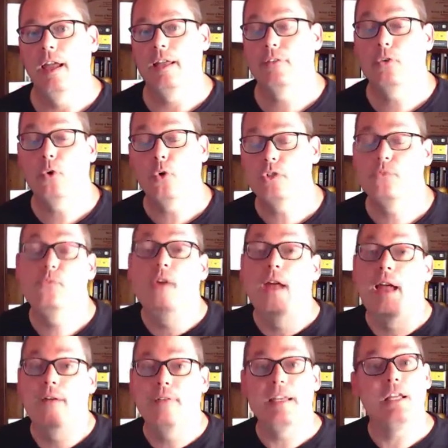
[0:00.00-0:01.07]
And of course, if you
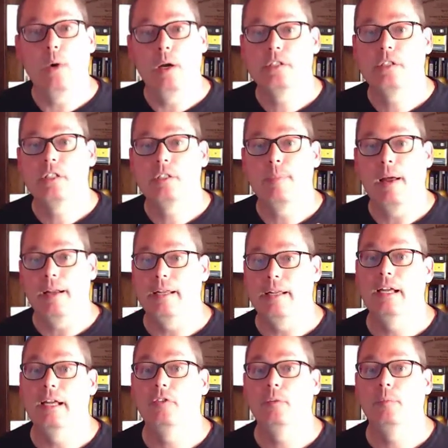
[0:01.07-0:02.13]
have any questions about
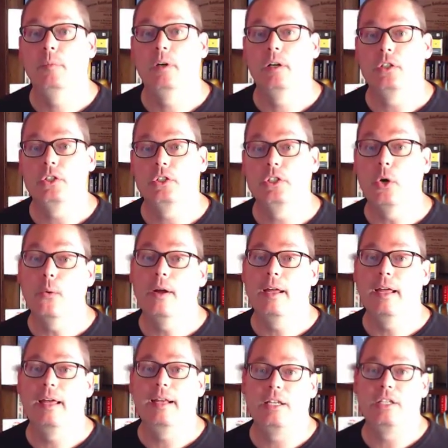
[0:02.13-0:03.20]
any of them, go
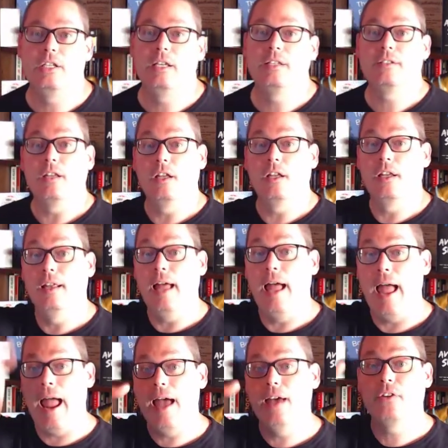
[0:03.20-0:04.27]
ahead and just
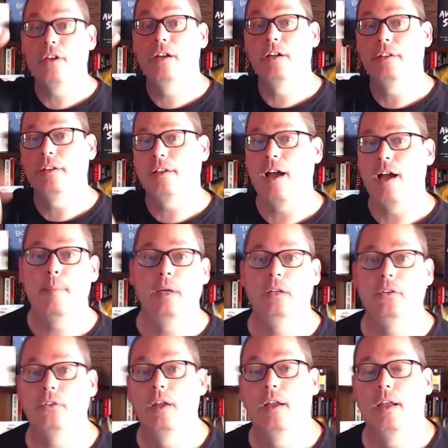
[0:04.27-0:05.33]
ask here in the
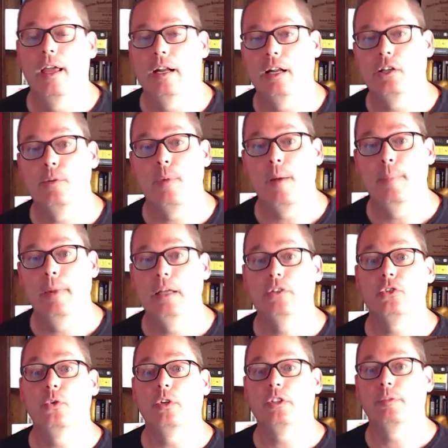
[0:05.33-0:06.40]
comments, and I'll do my best
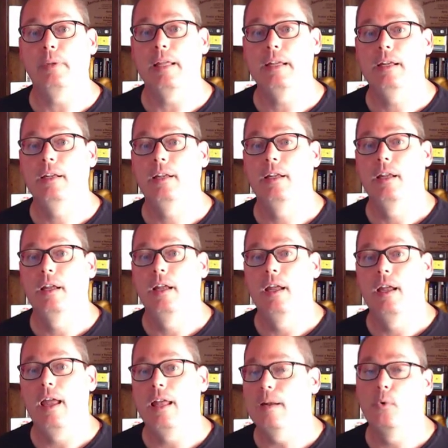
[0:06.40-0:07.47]
to explain it.
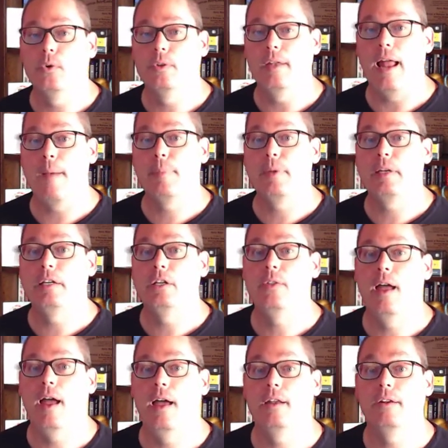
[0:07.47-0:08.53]
And I'm more than happy to do
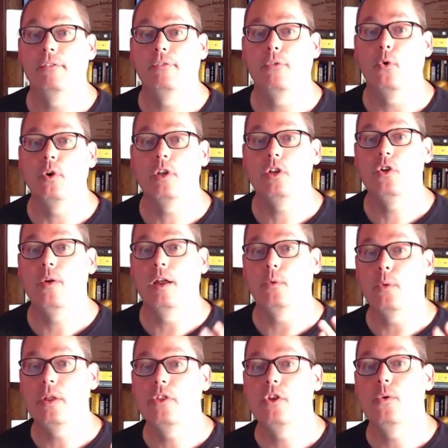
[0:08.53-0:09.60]
that for you and
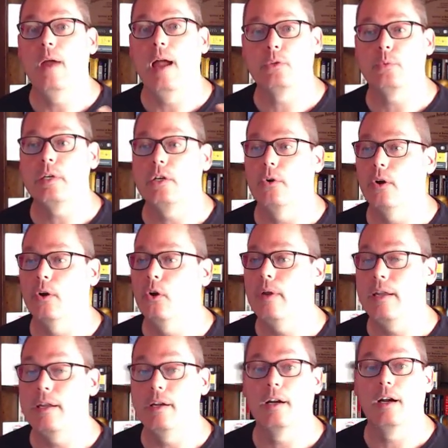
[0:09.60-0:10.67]
with you as we grow
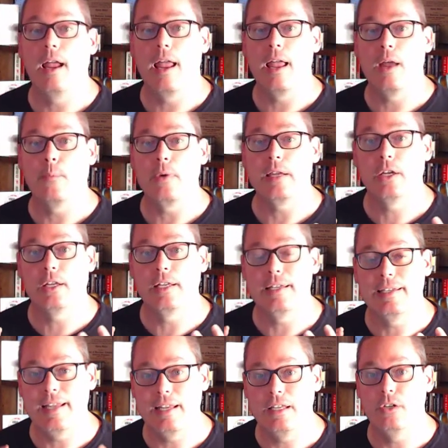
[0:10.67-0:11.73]
here and we
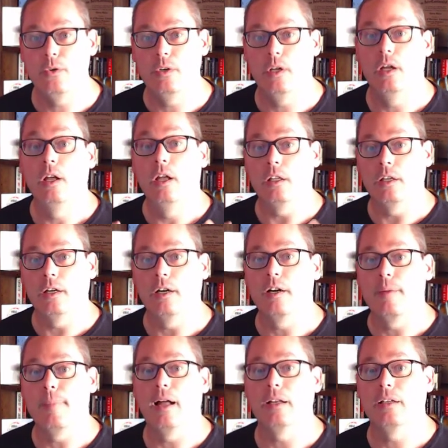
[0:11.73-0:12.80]
continue to learn
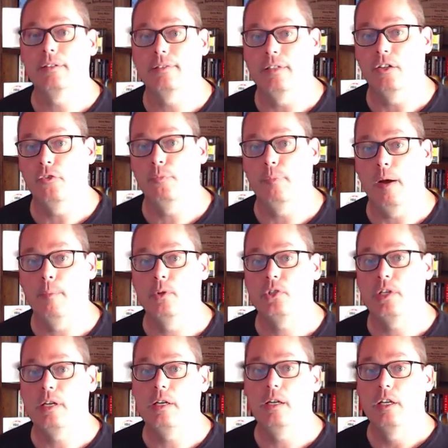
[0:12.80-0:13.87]
about
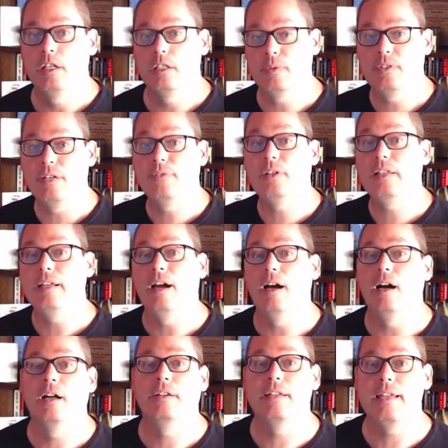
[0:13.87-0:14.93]
self-publishing, specifically
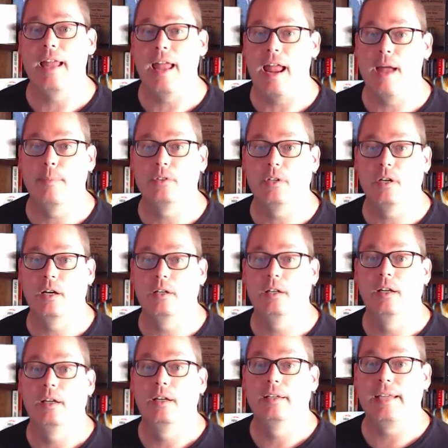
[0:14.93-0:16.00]
on the Amazon
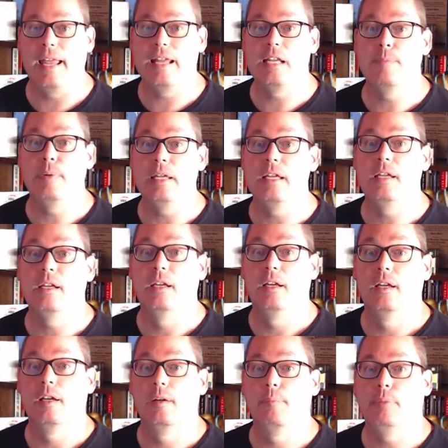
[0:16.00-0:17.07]
KDP
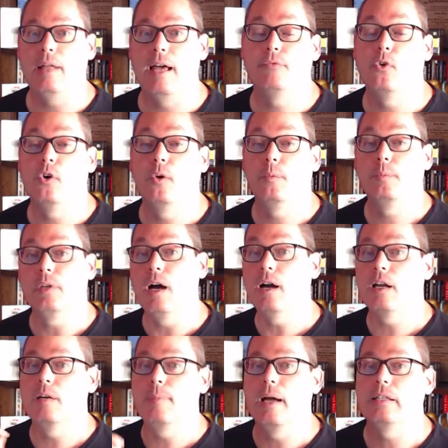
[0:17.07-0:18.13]
platform,
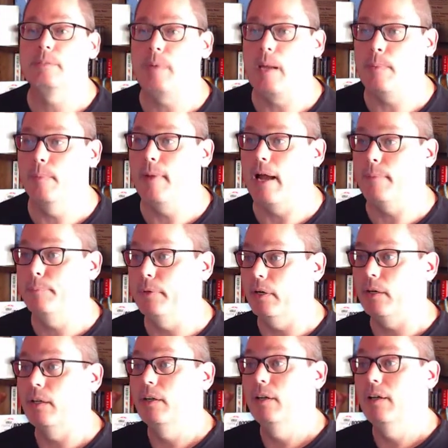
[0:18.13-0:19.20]
talking about this paperback
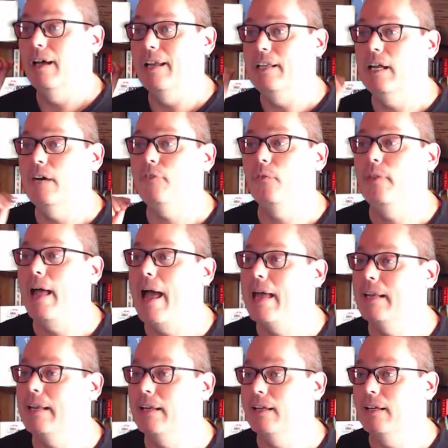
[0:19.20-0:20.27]
book. Enough of
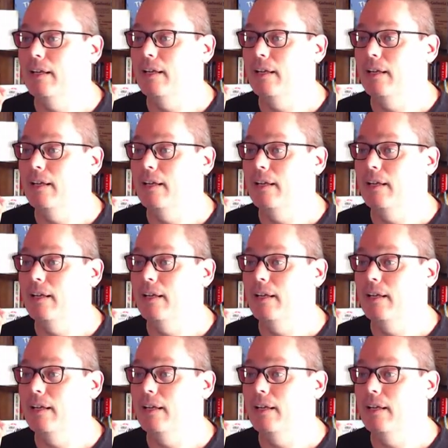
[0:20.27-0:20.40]
that.